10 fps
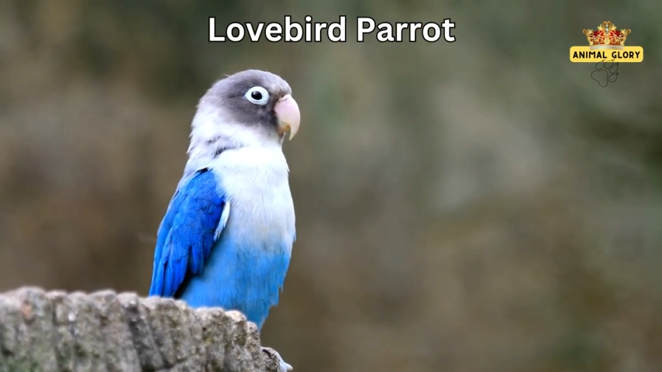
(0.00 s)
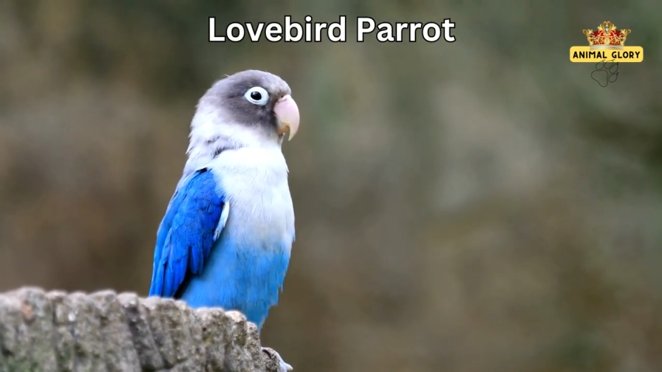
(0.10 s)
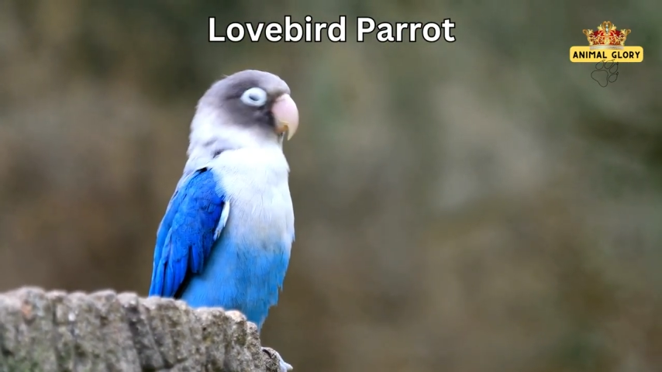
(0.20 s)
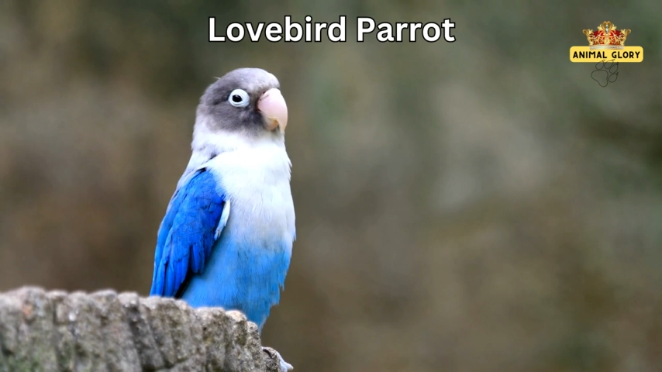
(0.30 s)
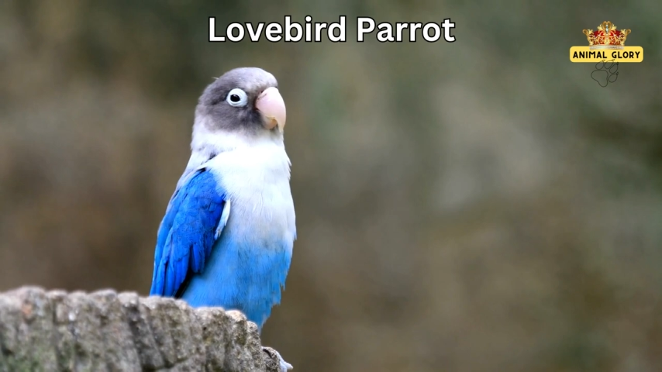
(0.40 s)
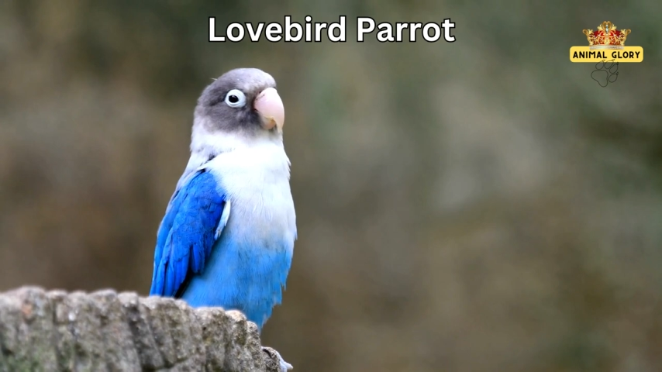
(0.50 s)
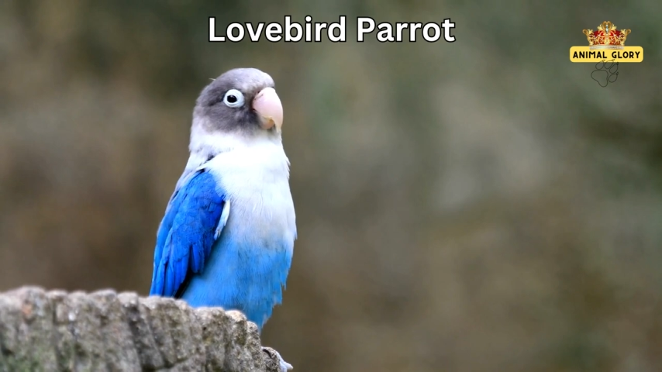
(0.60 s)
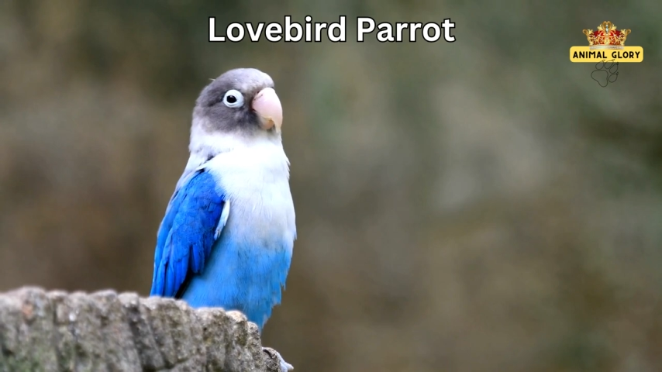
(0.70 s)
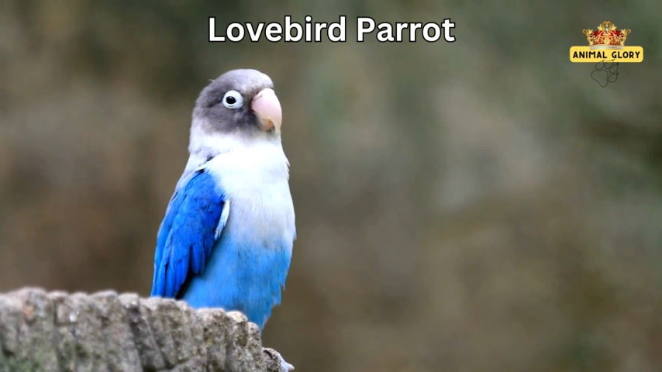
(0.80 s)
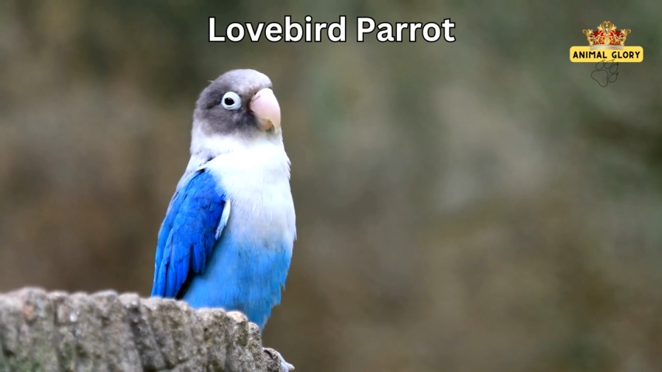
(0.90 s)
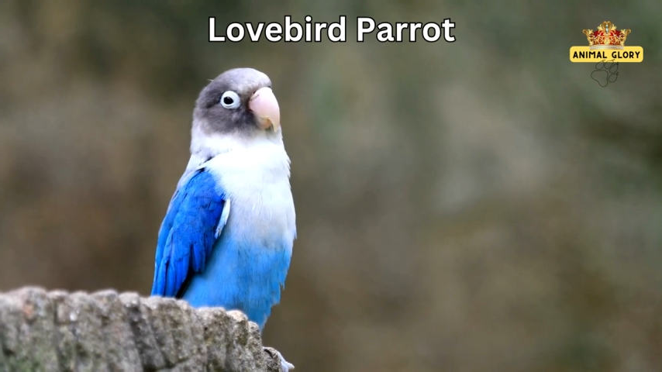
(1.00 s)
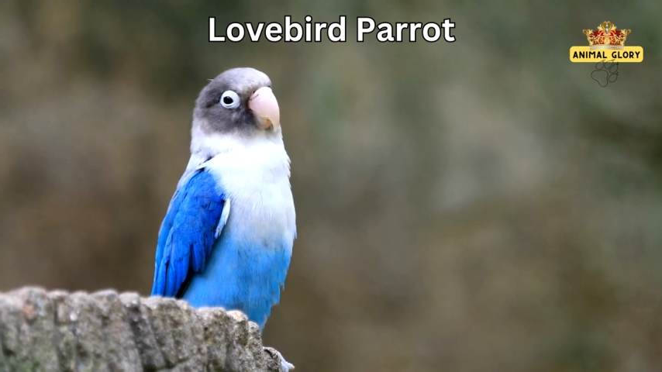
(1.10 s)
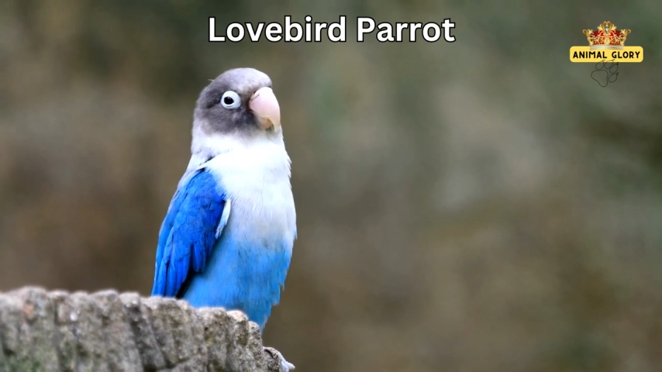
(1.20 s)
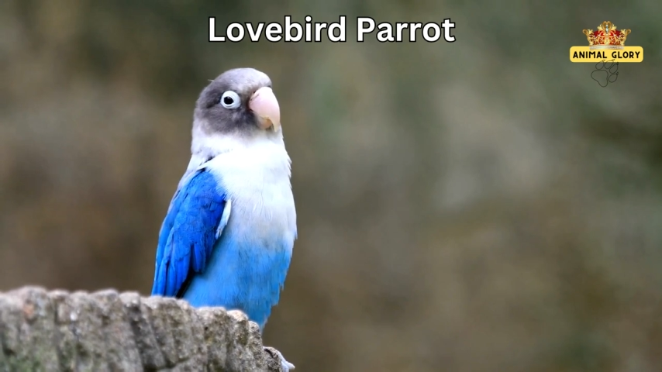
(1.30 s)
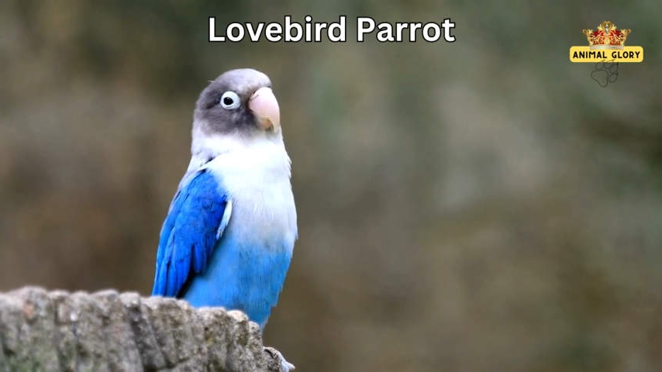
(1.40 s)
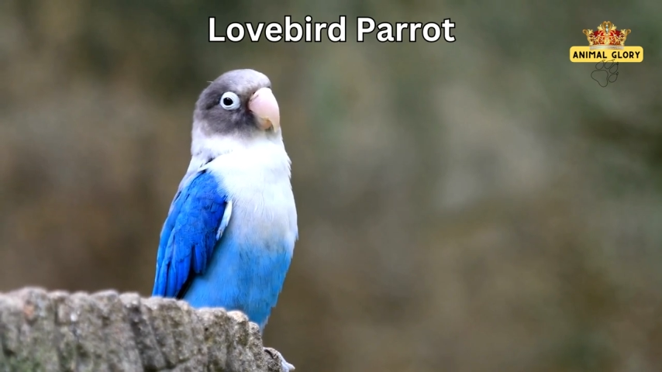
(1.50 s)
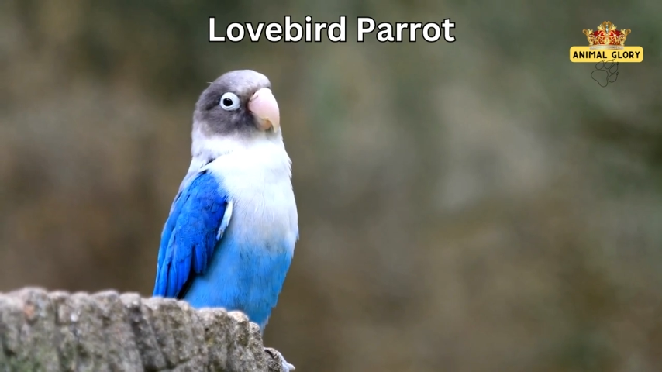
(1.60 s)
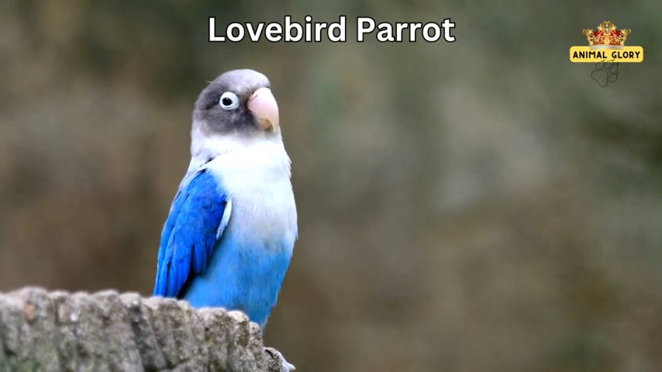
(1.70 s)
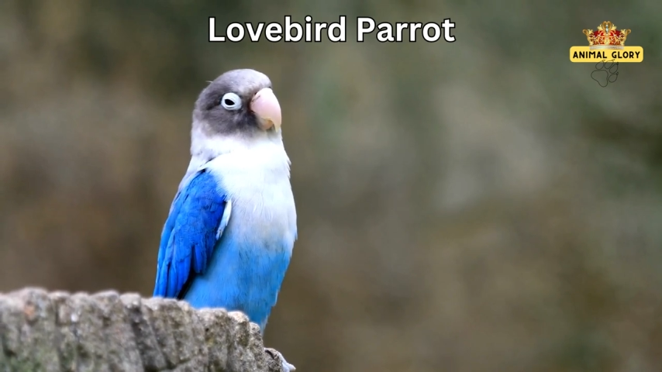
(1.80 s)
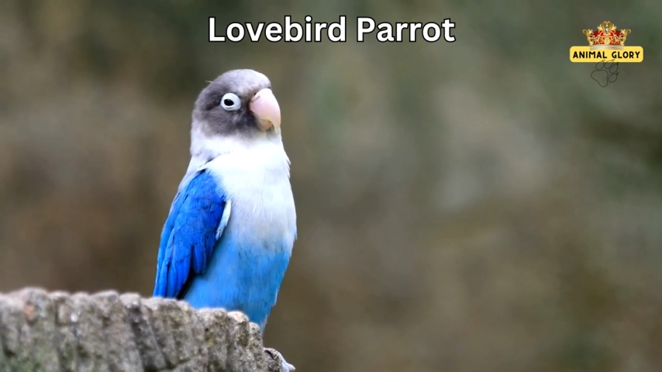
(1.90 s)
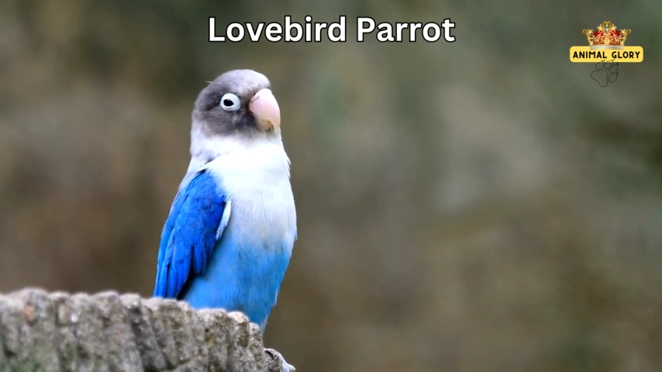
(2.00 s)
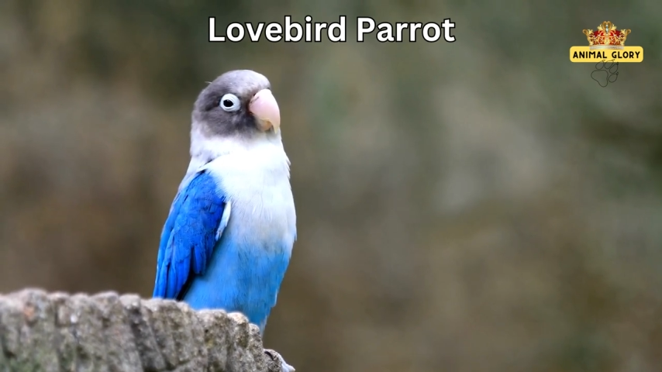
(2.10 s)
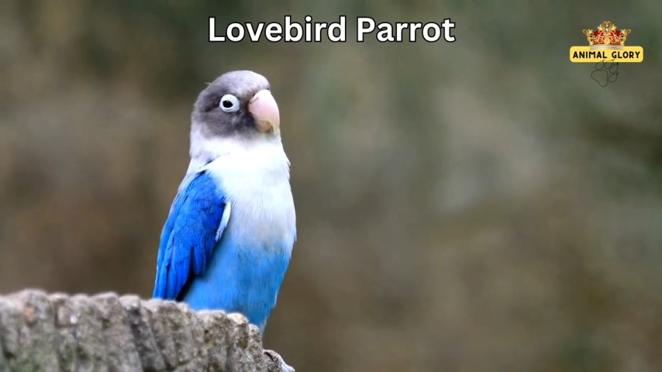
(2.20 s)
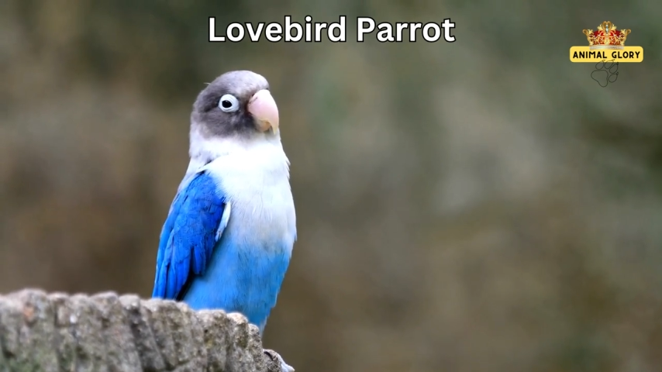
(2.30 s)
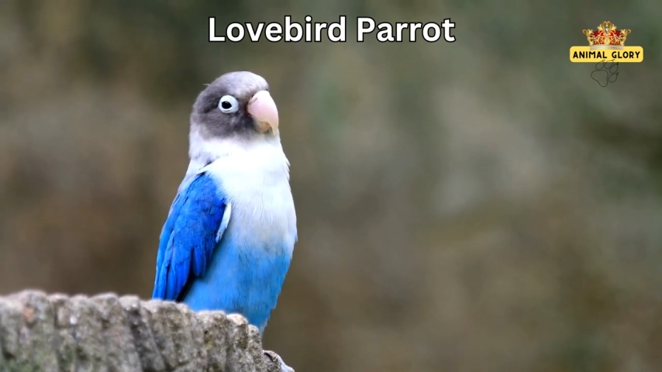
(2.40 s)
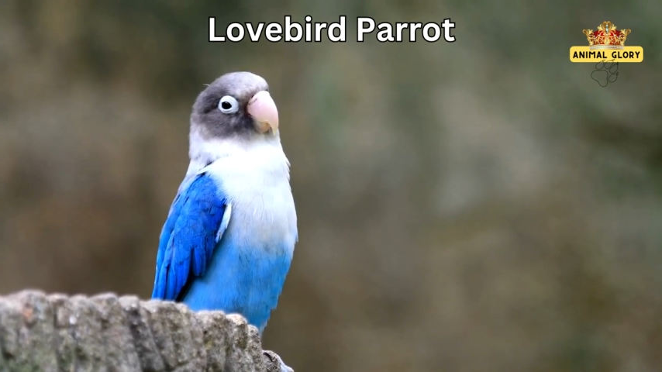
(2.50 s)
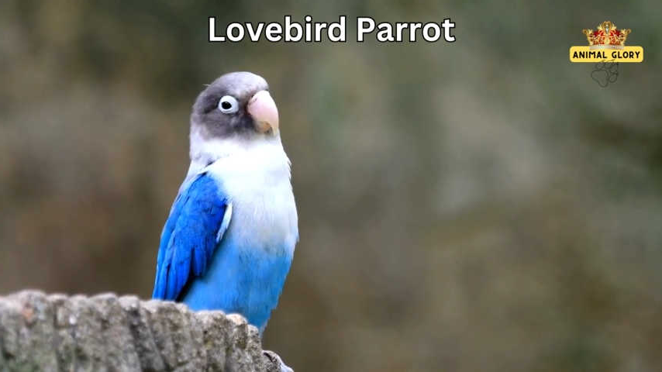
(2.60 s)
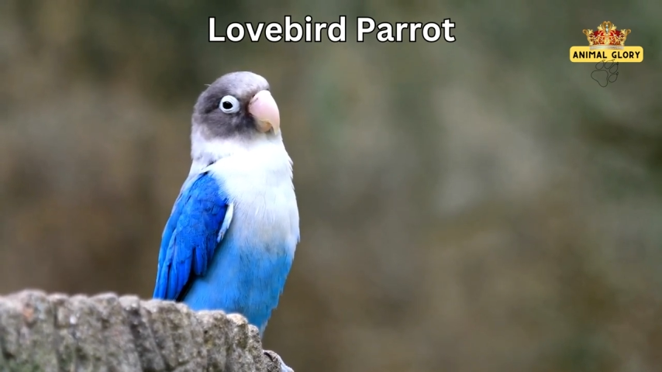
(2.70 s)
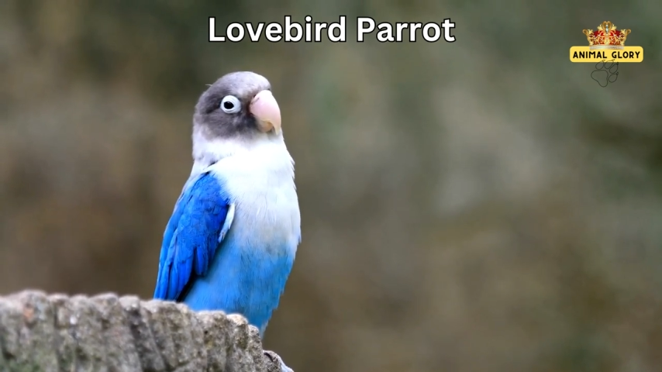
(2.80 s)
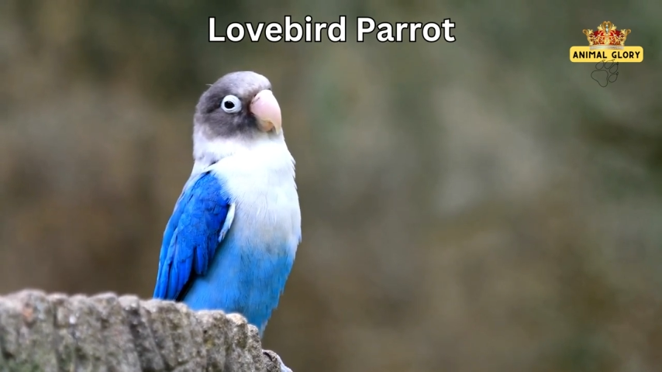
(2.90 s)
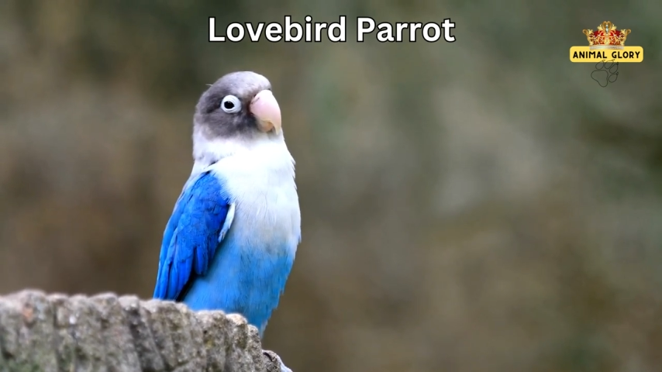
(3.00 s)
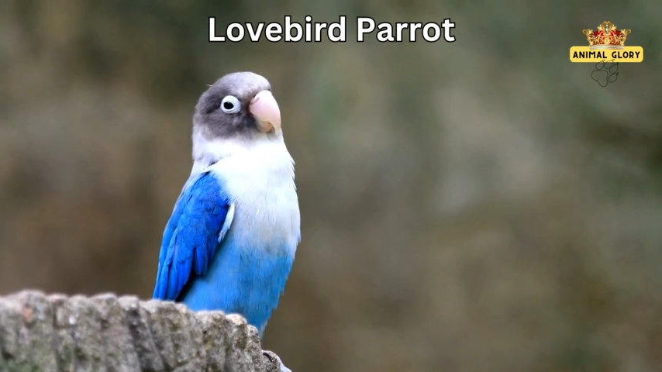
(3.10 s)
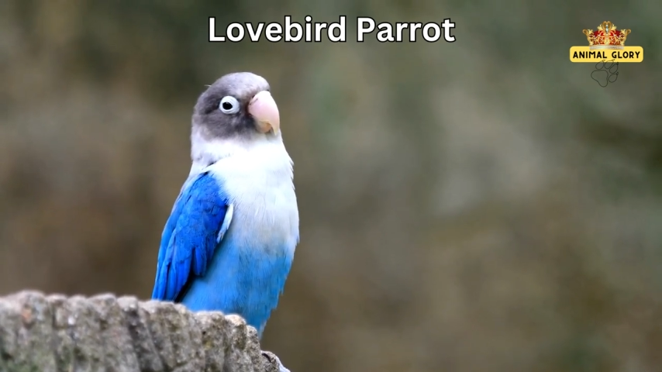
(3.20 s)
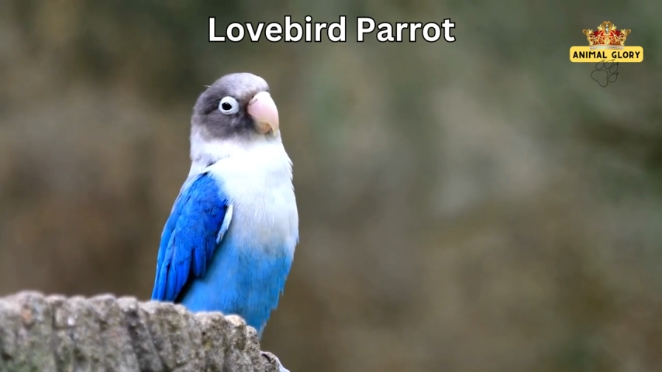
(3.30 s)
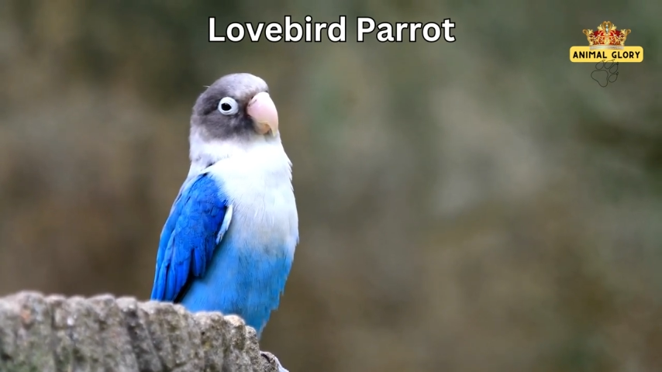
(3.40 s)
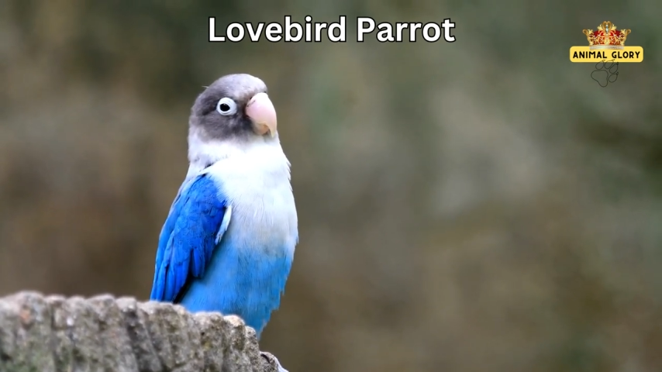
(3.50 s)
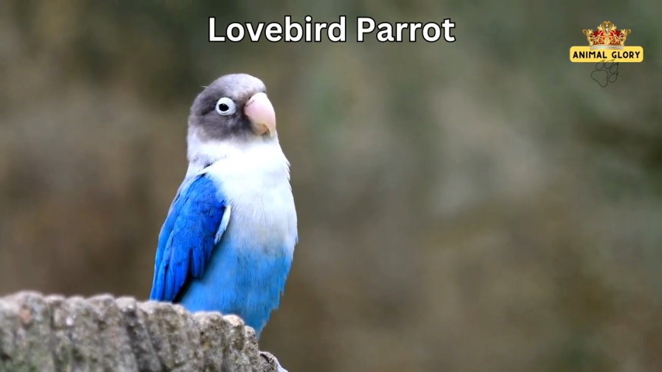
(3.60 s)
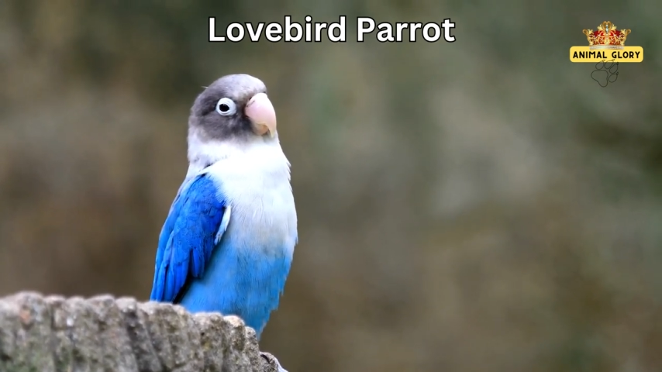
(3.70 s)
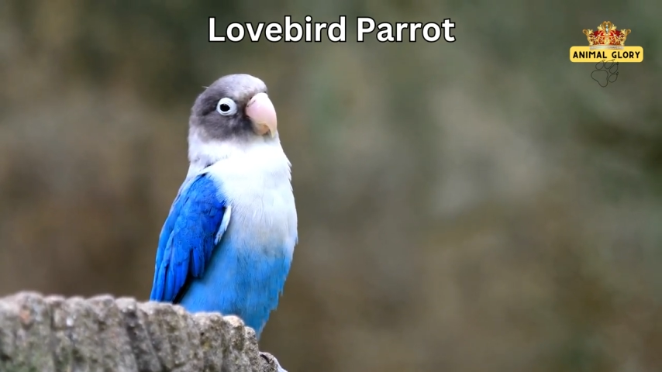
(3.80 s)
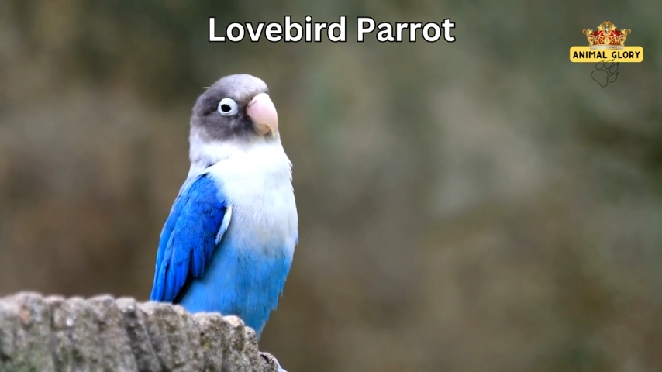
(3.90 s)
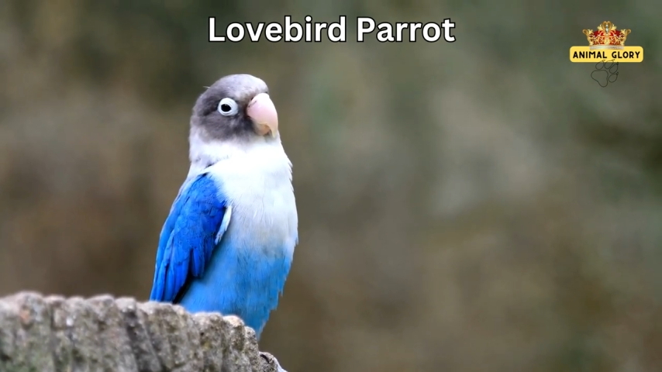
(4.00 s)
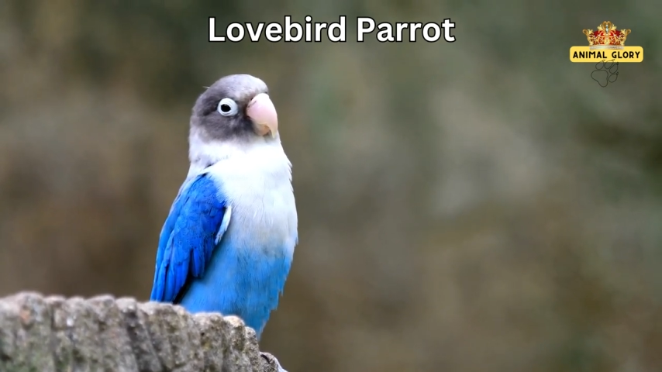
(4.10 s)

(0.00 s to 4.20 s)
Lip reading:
No face is visible, so there are no lips to read.